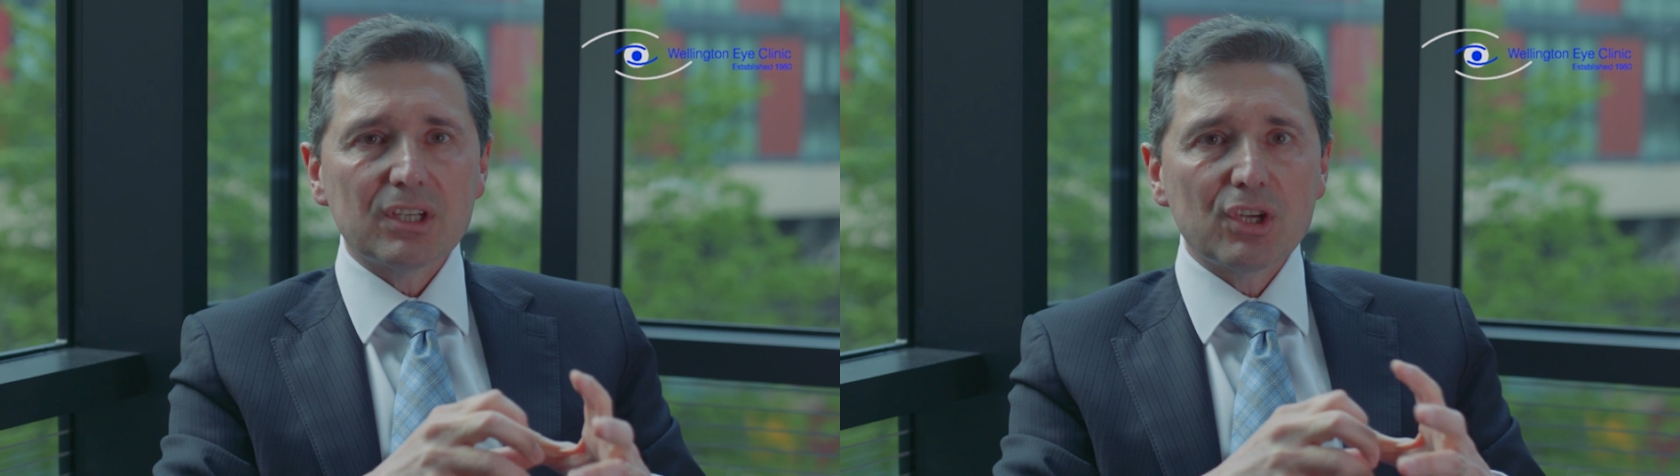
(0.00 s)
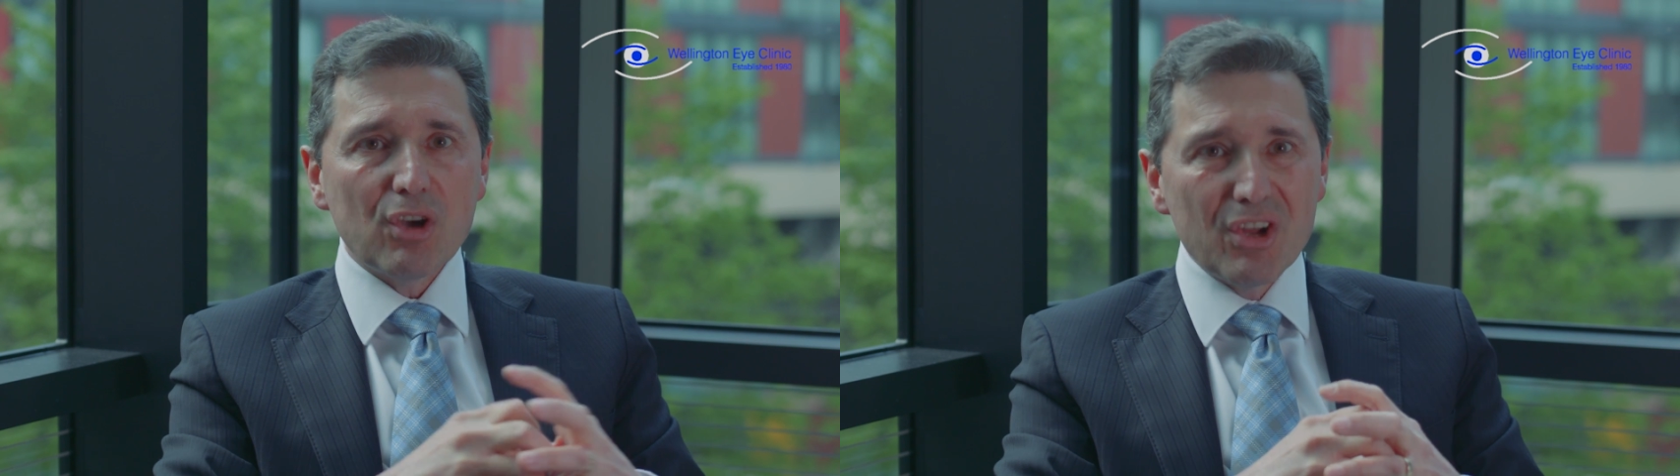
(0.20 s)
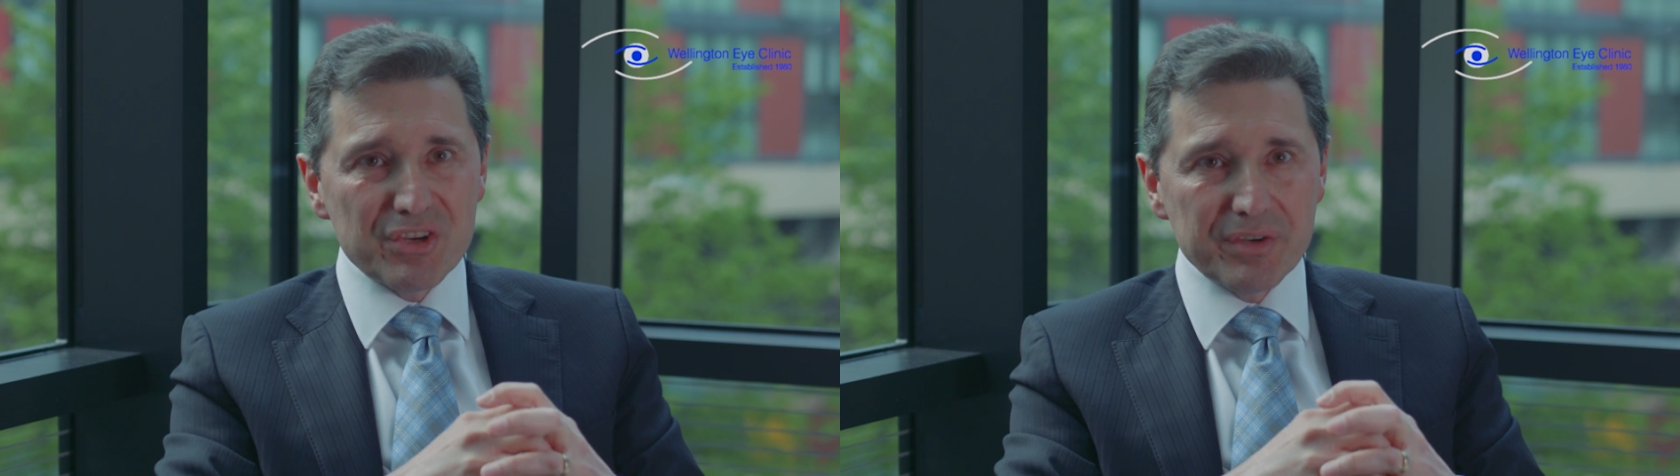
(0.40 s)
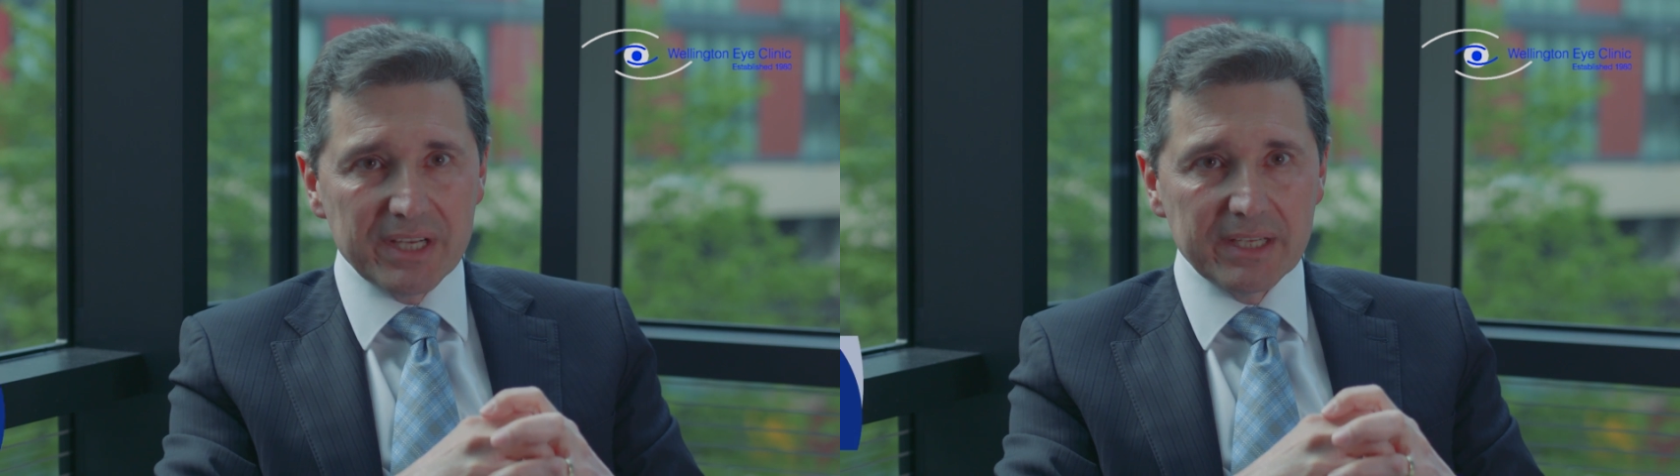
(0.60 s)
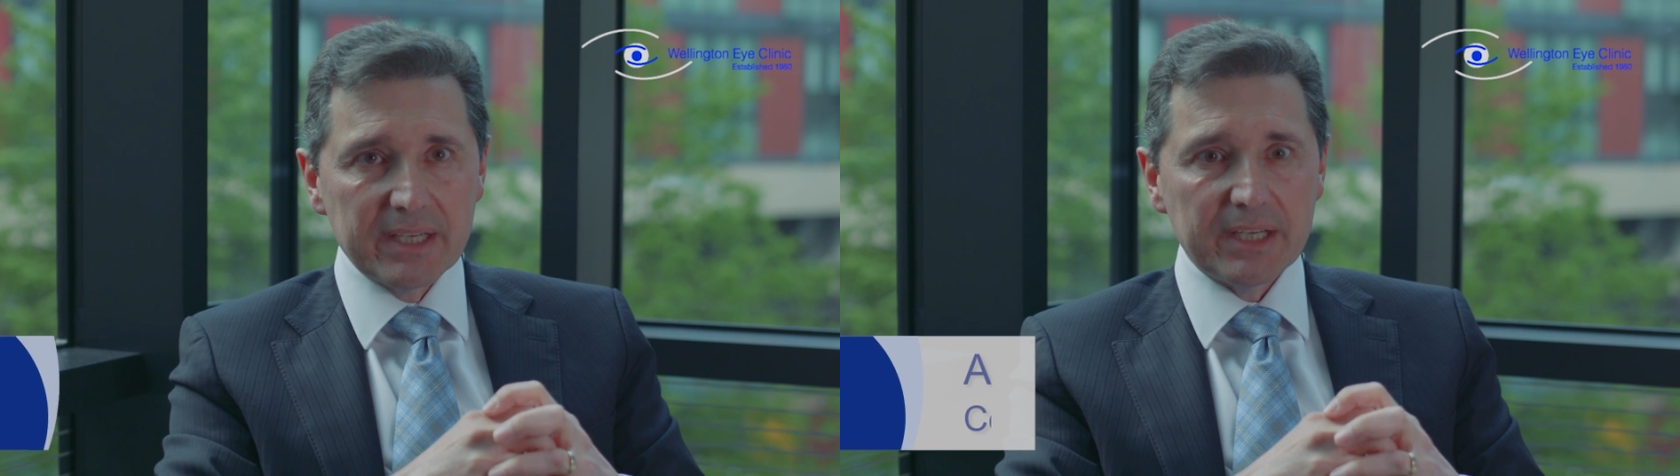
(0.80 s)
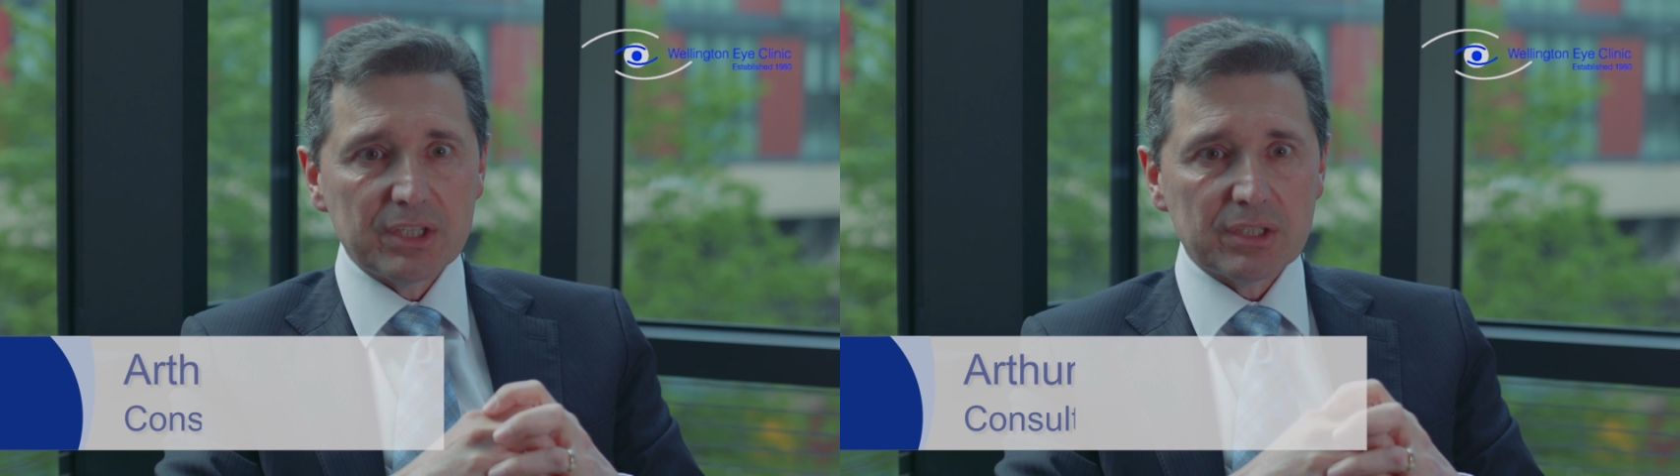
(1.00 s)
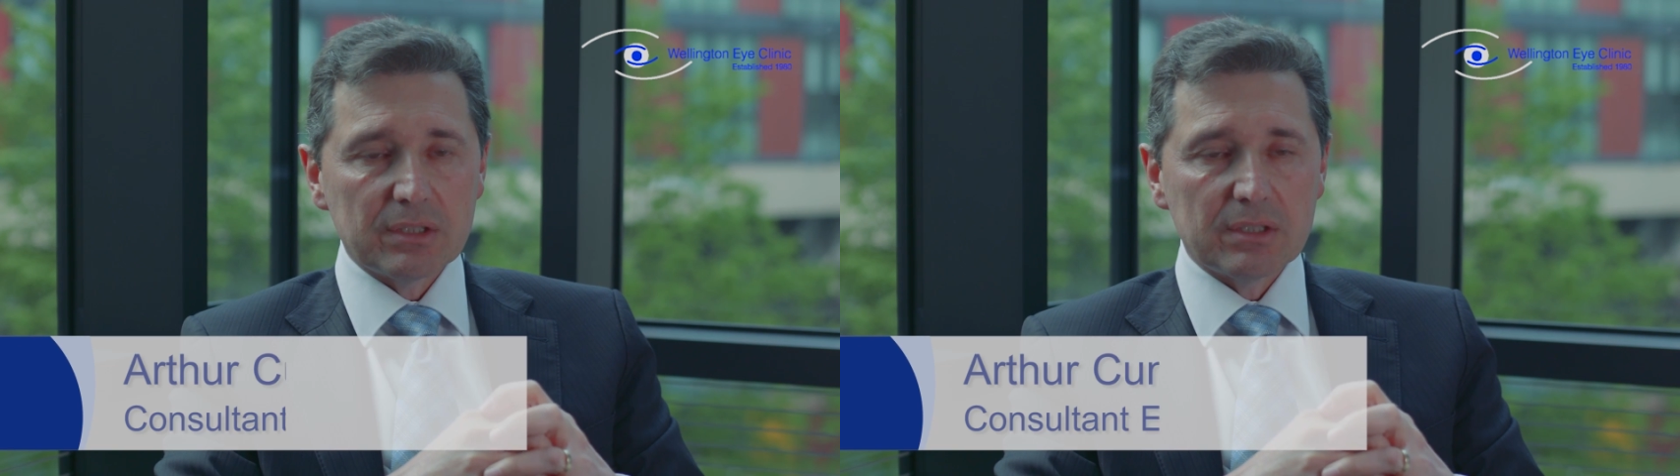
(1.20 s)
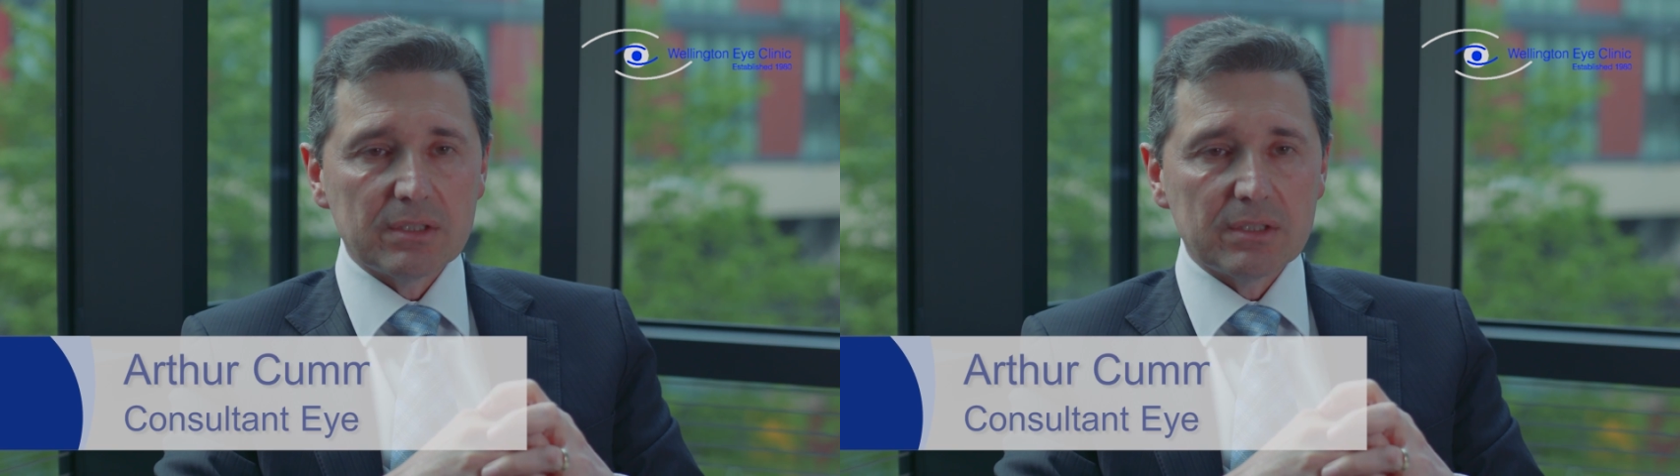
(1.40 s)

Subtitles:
contraindication,